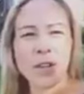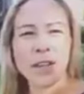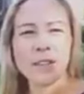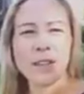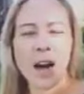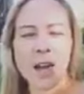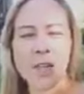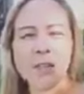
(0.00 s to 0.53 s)
As
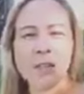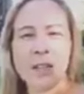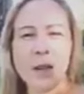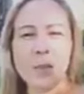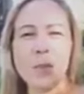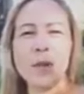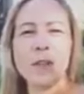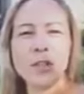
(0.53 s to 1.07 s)
Gandhi
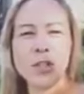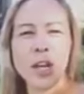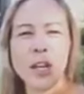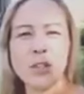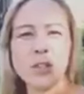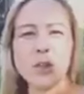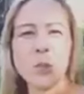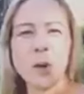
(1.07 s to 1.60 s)
said, be the
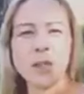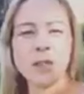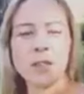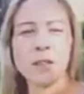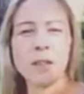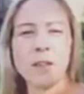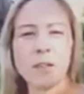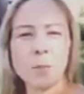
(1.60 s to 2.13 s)
change you want to
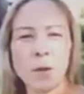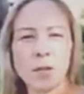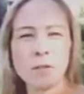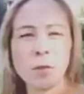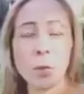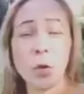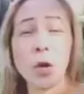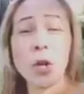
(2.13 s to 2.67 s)
experience
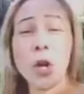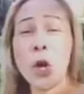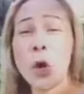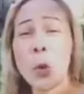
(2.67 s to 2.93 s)
in the world.